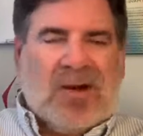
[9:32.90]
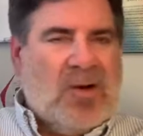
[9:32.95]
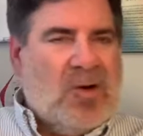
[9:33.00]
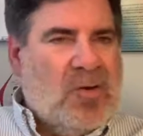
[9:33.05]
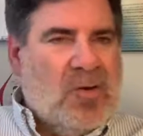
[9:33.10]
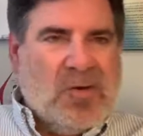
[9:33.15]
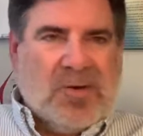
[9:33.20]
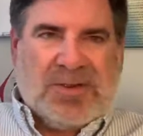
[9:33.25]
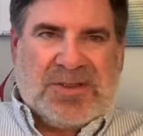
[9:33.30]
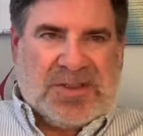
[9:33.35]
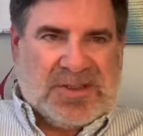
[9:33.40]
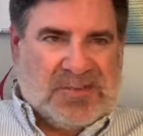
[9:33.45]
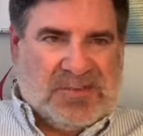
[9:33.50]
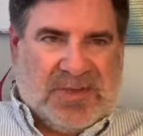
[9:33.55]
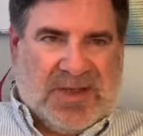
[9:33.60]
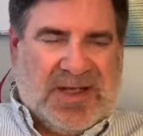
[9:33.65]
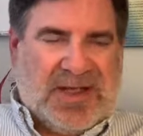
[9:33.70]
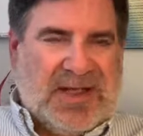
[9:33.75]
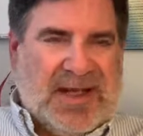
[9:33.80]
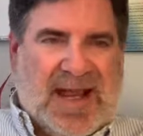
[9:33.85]
Gorgeous
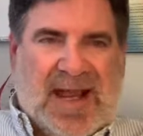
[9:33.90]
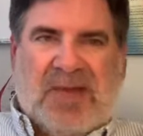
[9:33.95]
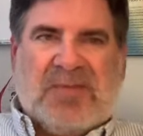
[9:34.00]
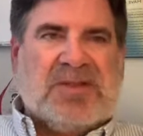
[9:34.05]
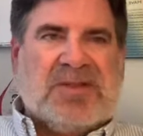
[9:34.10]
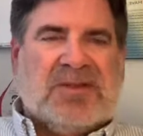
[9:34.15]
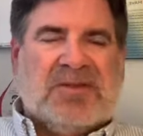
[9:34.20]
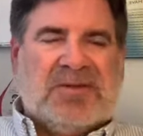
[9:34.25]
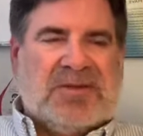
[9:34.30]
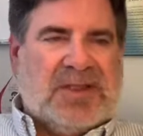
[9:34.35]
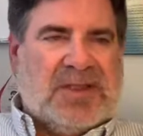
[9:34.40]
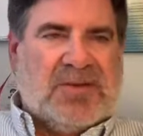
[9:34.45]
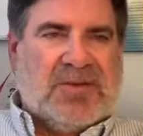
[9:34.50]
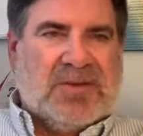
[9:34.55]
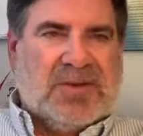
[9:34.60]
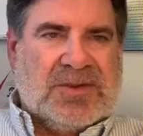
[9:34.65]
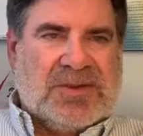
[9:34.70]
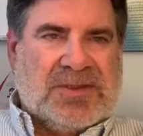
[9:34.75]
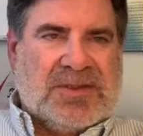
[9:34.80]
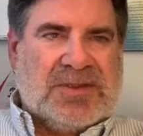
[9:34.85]
bike, absolutely
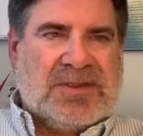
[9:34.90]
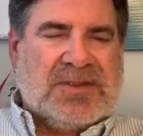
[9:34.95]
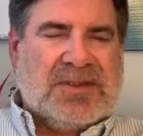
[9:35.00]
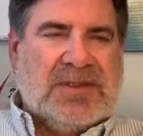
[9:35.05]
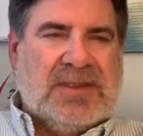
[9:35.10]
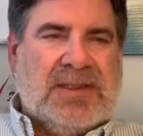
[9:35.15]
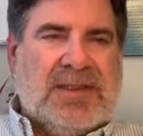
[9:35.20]
gorgeous.